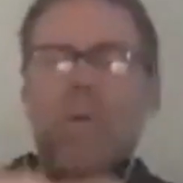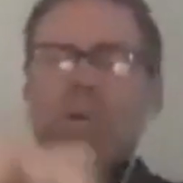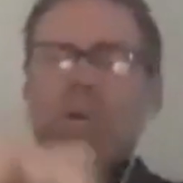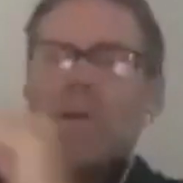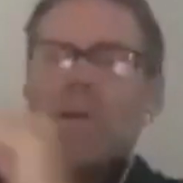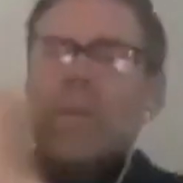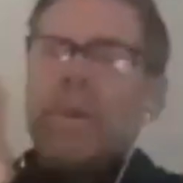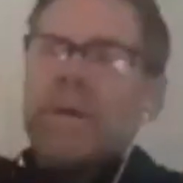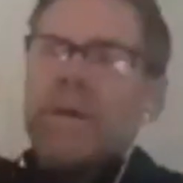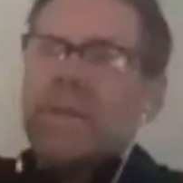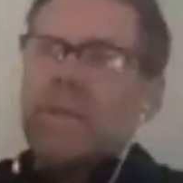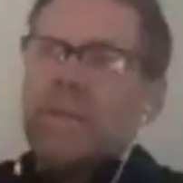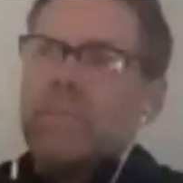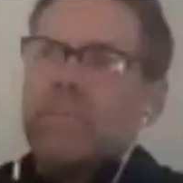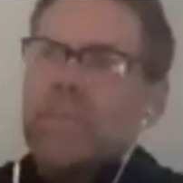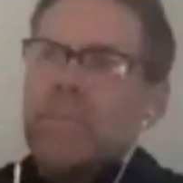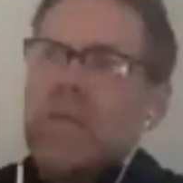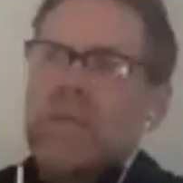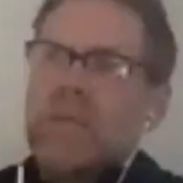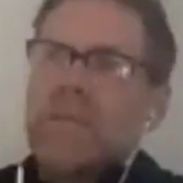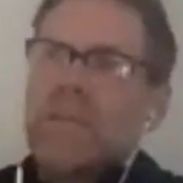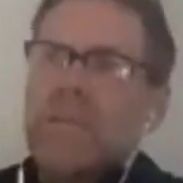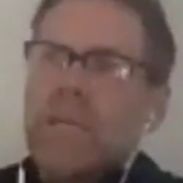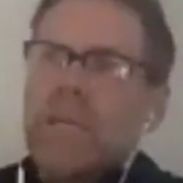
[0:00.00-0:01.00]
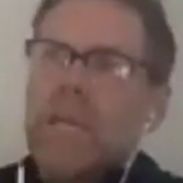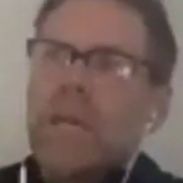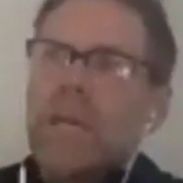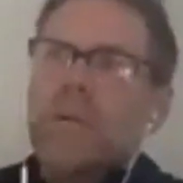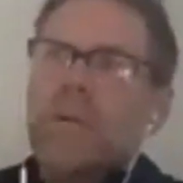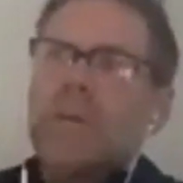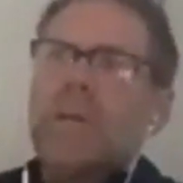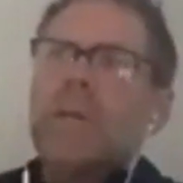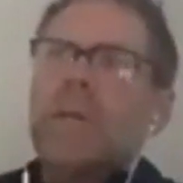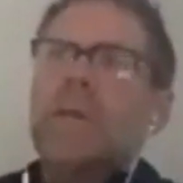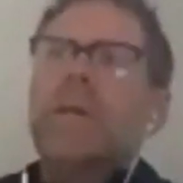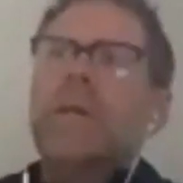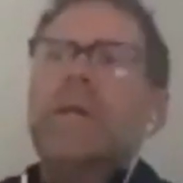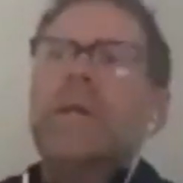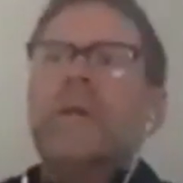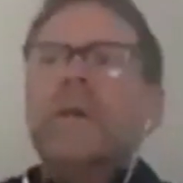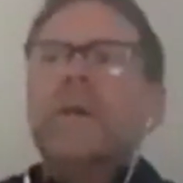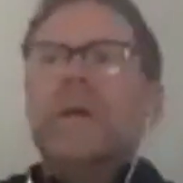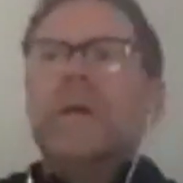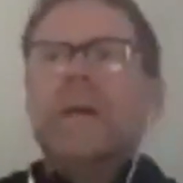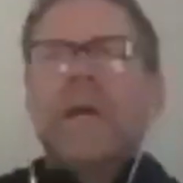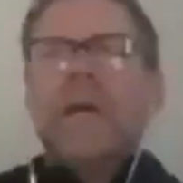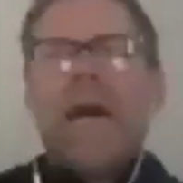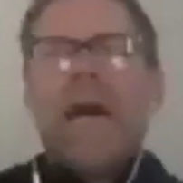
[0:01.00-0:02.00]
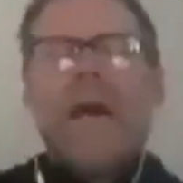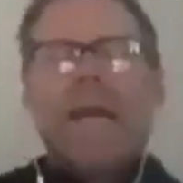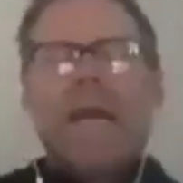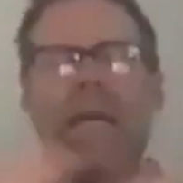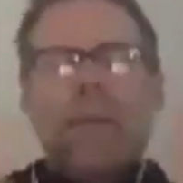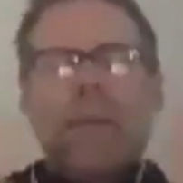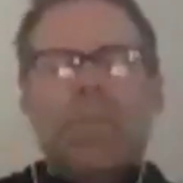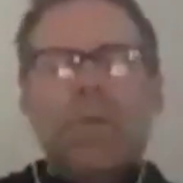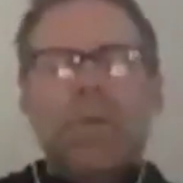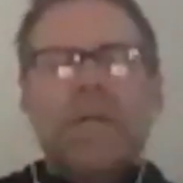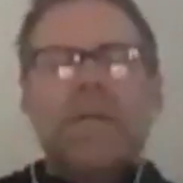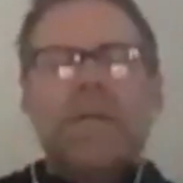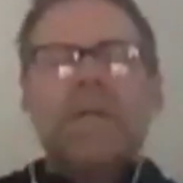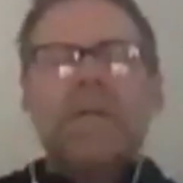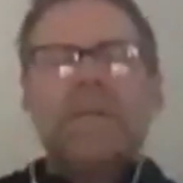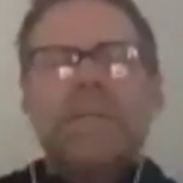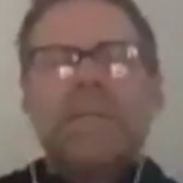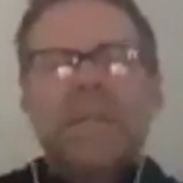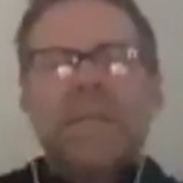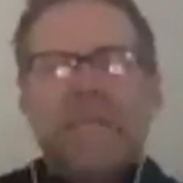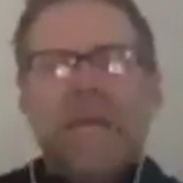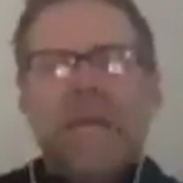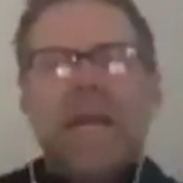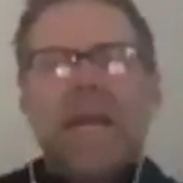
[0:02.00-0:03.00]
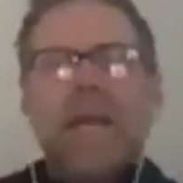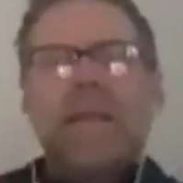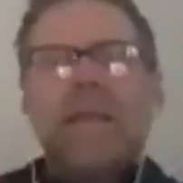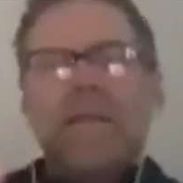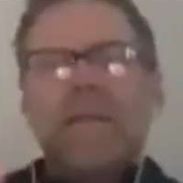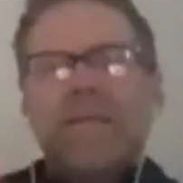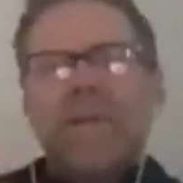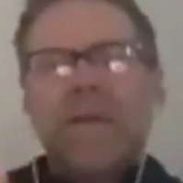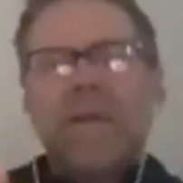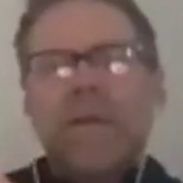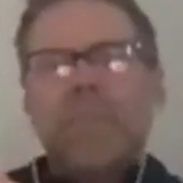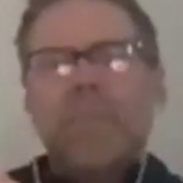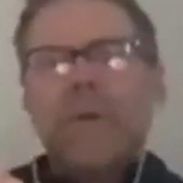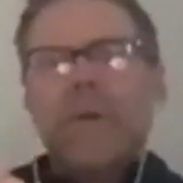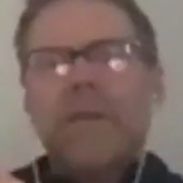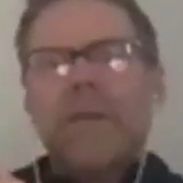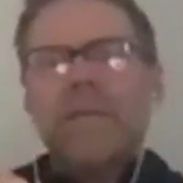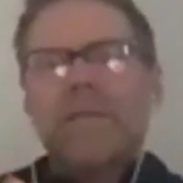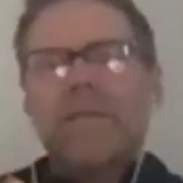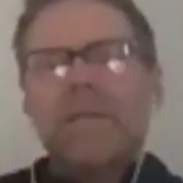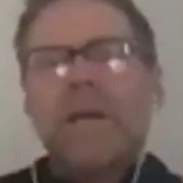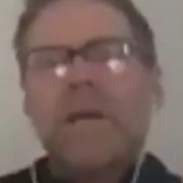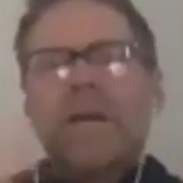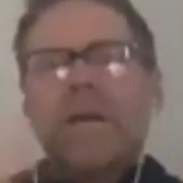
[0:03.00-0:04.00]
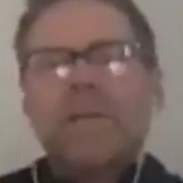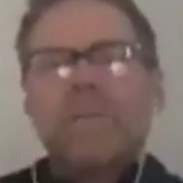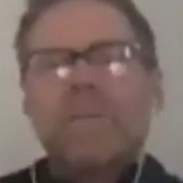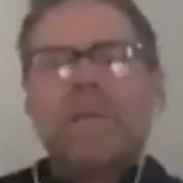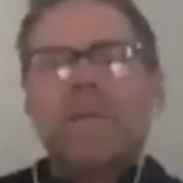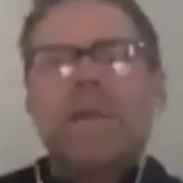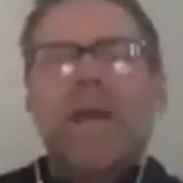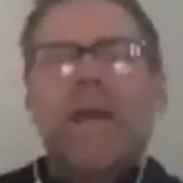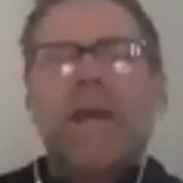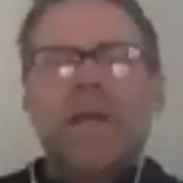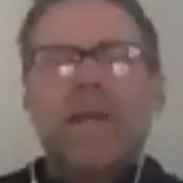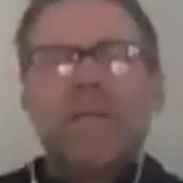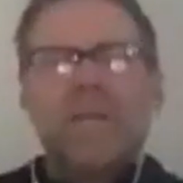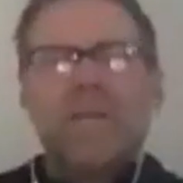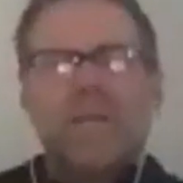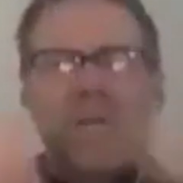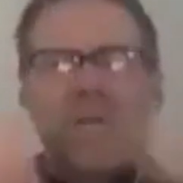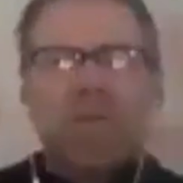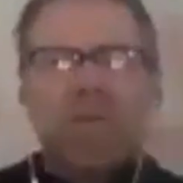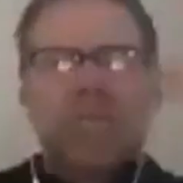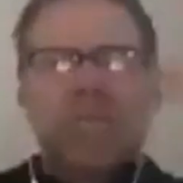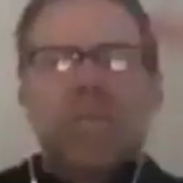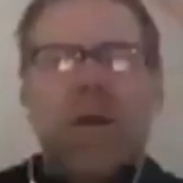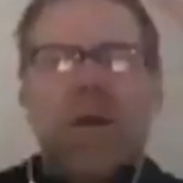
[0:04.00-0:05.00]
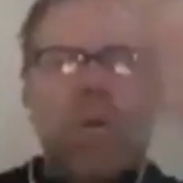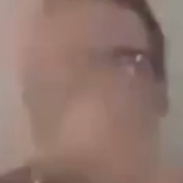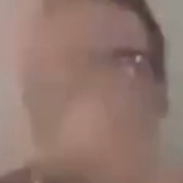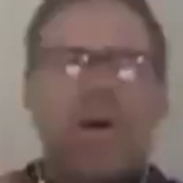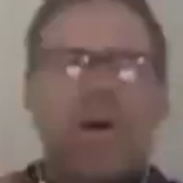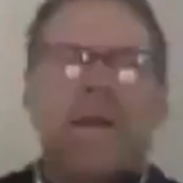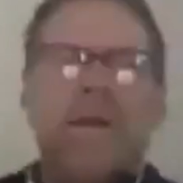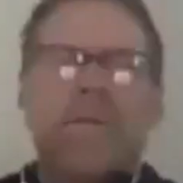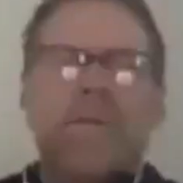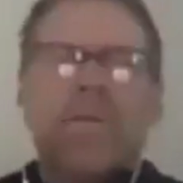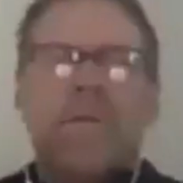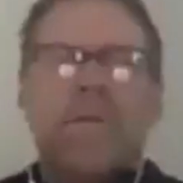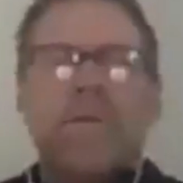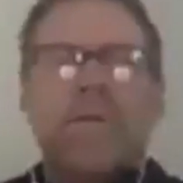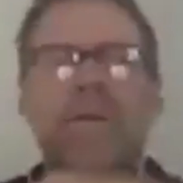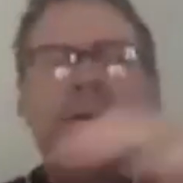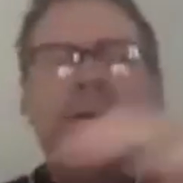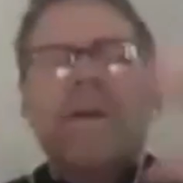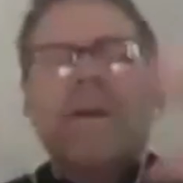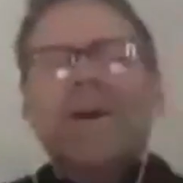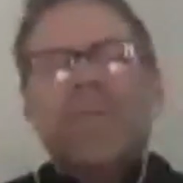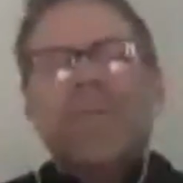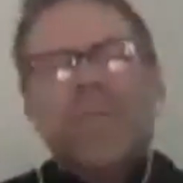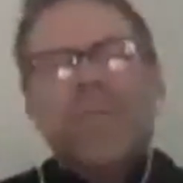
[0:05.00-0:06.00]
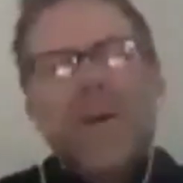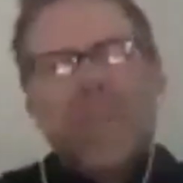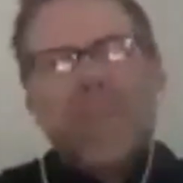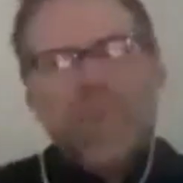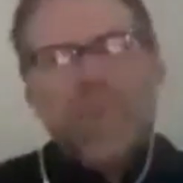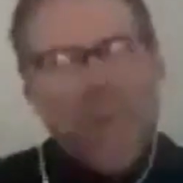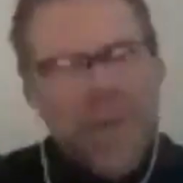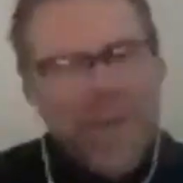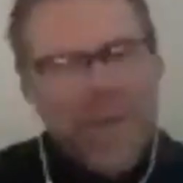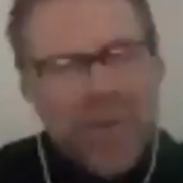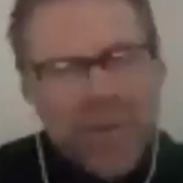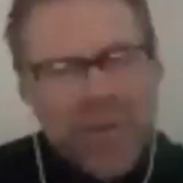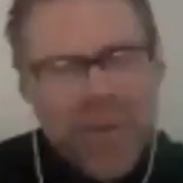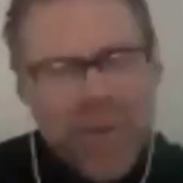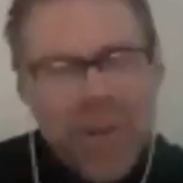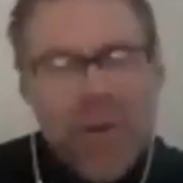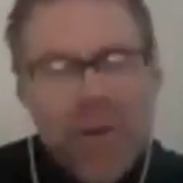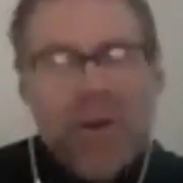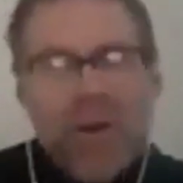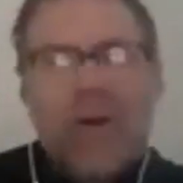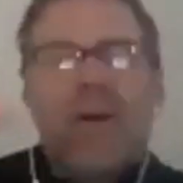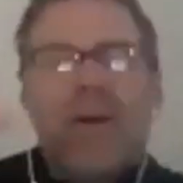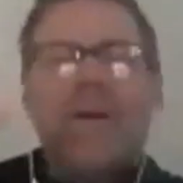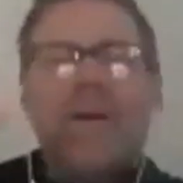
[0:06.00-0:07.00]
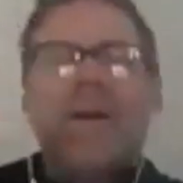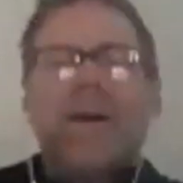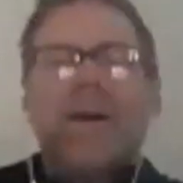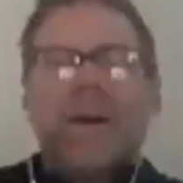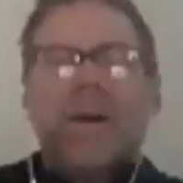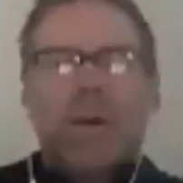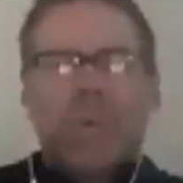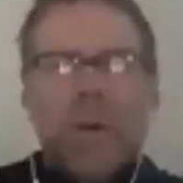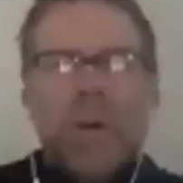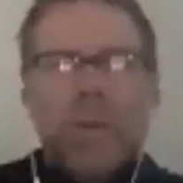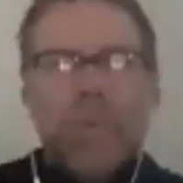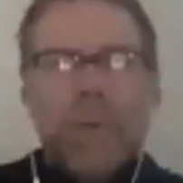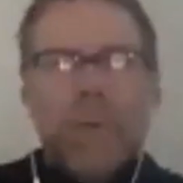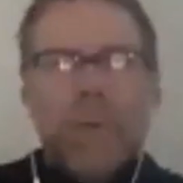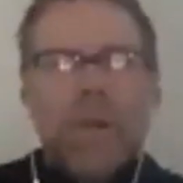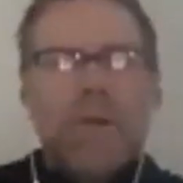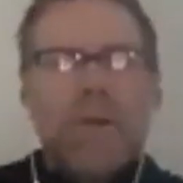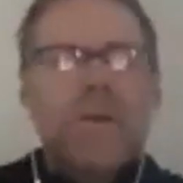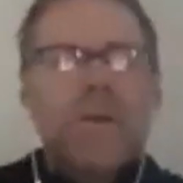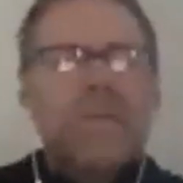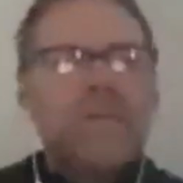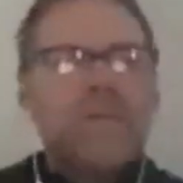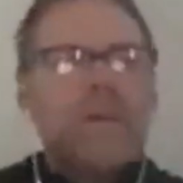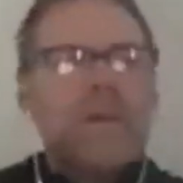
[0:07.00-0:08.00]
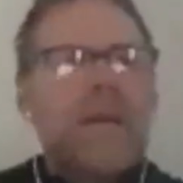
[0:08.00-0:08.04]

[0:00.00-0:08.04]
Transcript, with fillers: or the best missionary I can be today the very best husband. I can serve my wife or my mother in law or my parents.